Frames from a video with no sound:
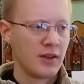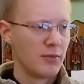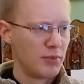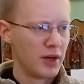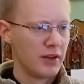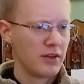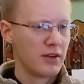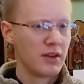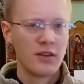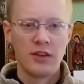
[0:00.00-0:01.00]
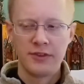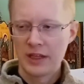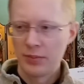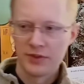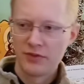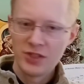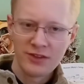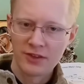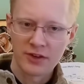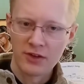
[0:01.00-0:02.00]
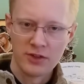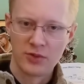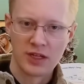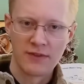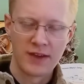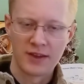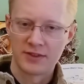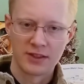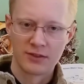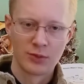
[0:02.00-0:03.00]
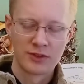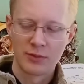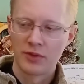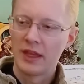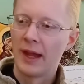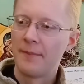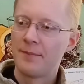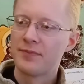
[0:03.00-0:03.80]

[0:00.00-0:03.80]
but the disciples of Jesus aren't doing any fasting, so what's up with that?